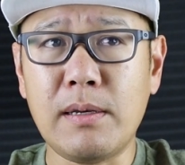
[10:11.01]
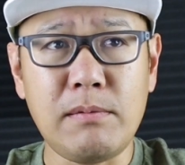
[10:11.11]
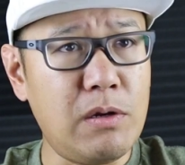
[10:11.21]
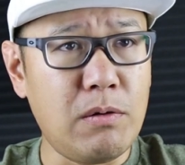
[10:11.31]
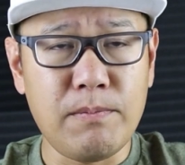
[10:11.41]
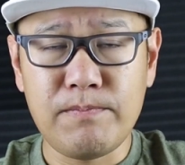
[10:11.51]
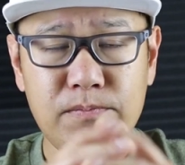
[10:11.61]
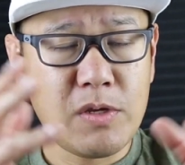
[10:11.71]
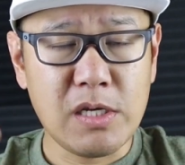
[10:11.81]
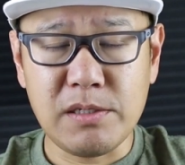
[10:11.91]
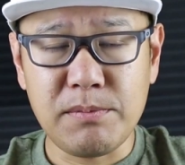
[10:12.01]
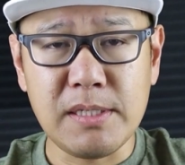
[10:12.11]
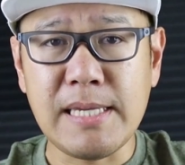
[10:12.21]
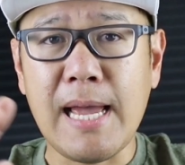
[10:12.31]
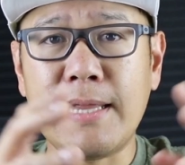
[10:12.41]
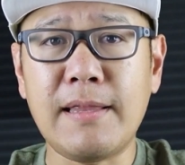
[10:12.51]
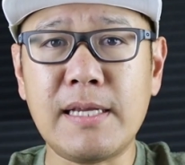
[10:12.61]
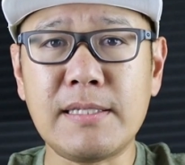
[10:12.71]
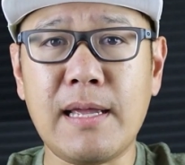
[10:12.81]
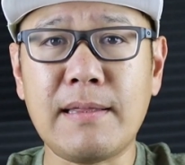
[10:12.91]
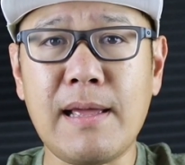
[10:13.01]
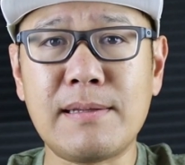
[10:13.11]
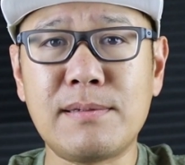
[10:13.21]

and custom design things like that.